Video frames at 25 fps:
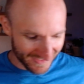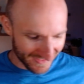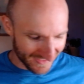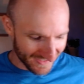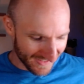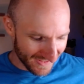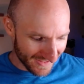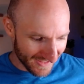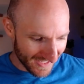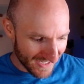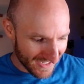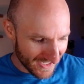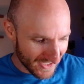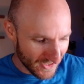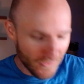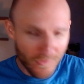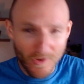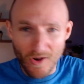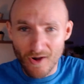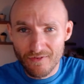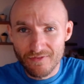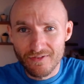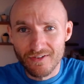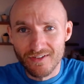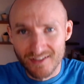thank you
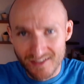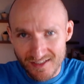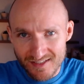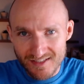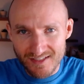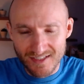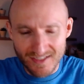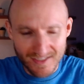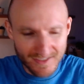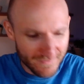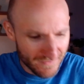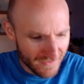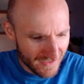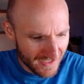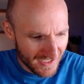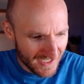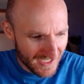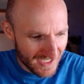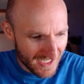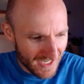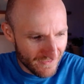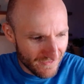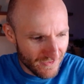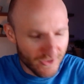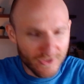all for listening.
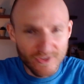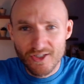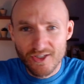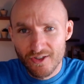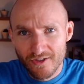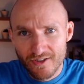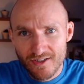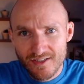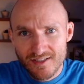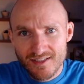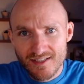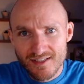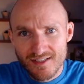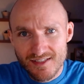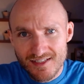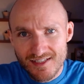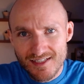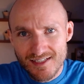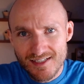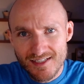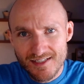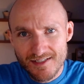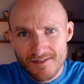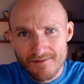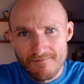If you're curious to
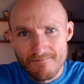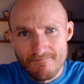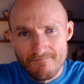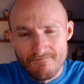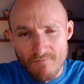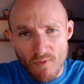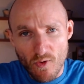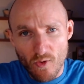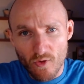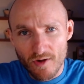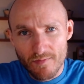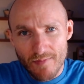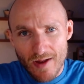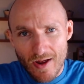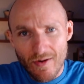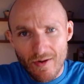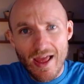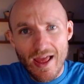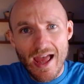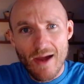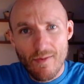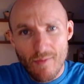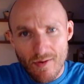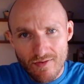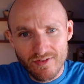see more about
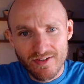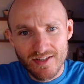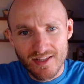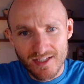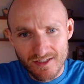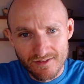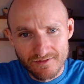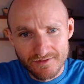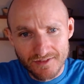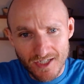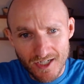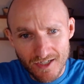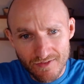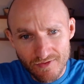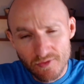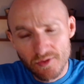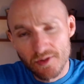how everything evolved,